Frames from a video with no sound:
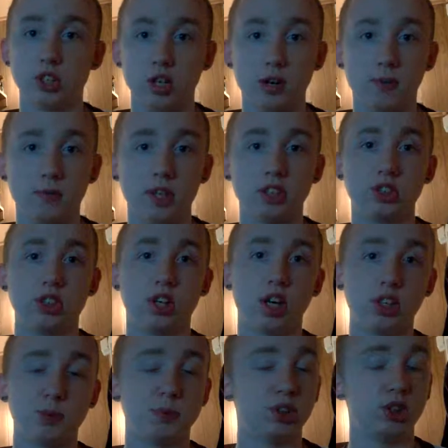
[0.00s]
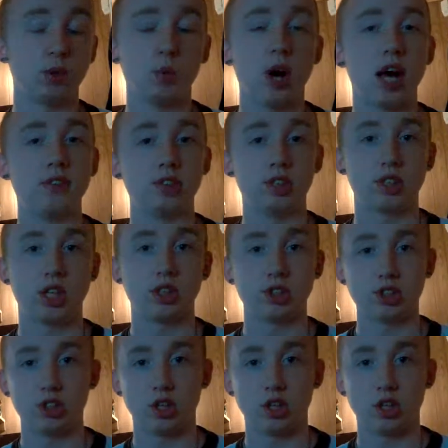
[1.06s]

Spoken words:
your girlfriends, your husbands, your wives, your cousins,